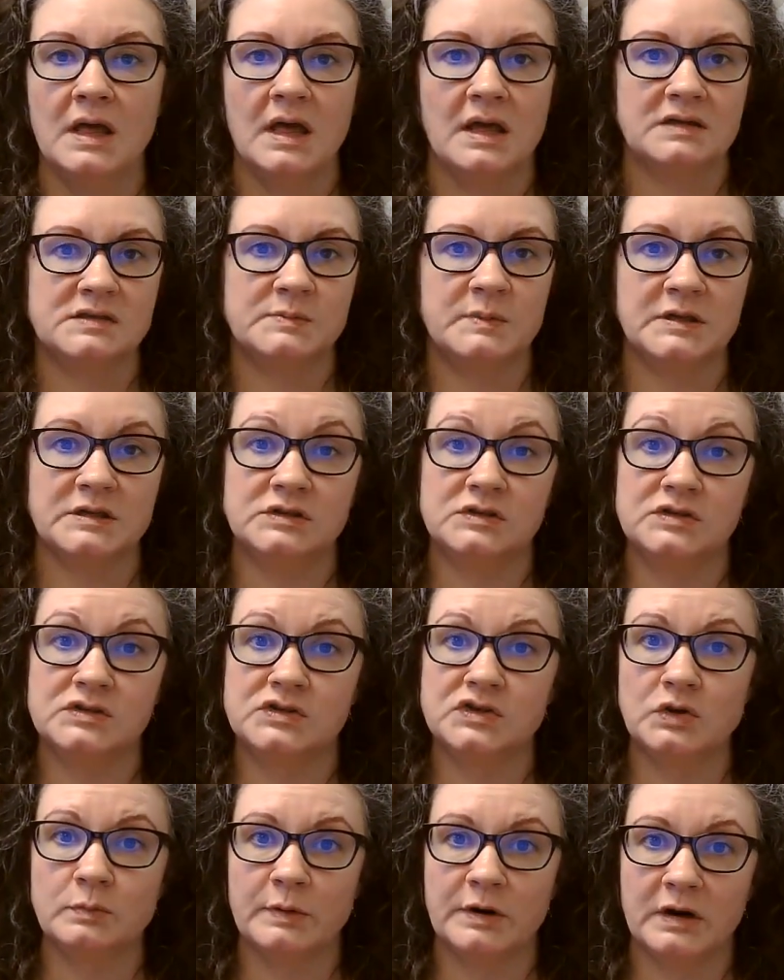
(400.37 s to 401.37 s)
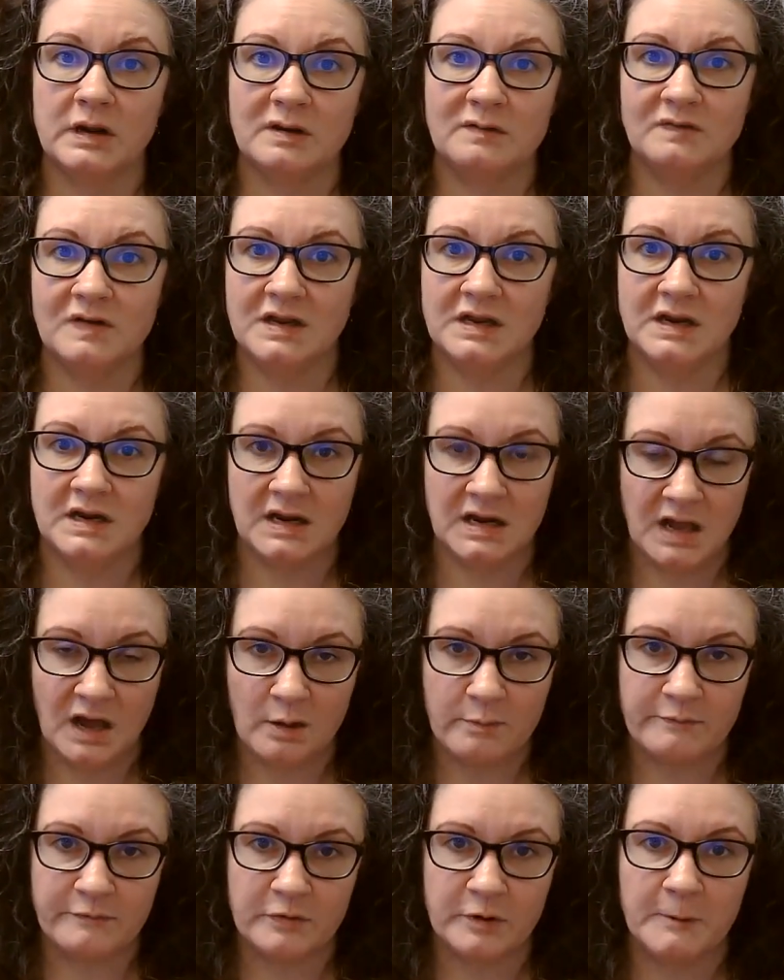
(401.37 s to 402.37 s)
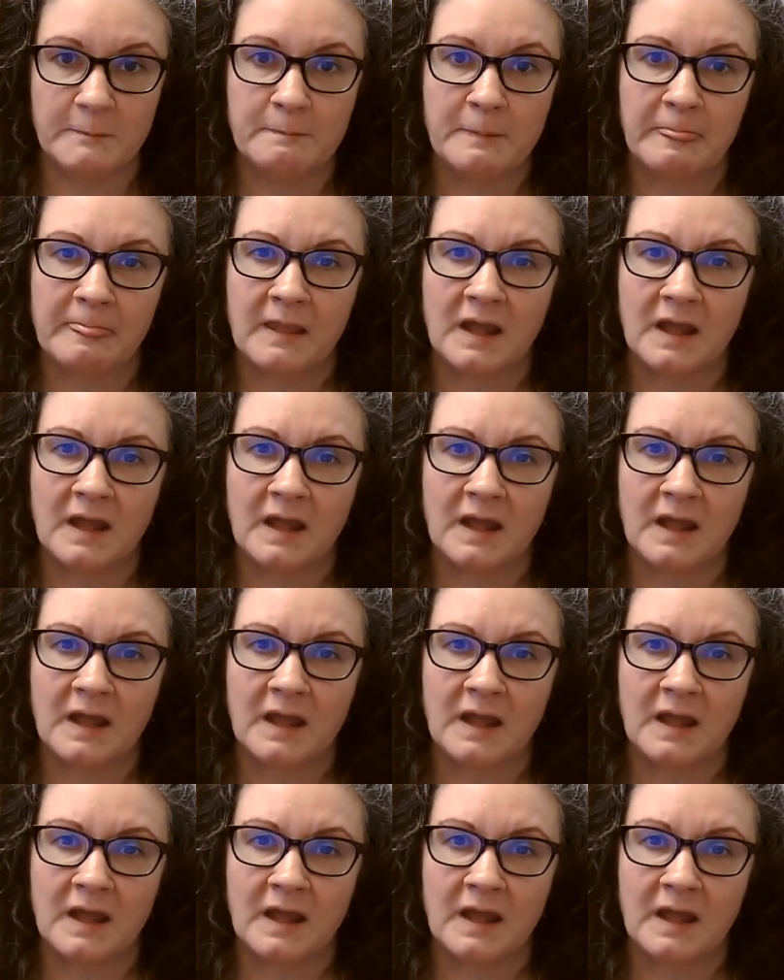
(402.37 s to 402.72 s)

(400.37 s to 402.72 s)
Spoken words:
It's been super convenient and helpful.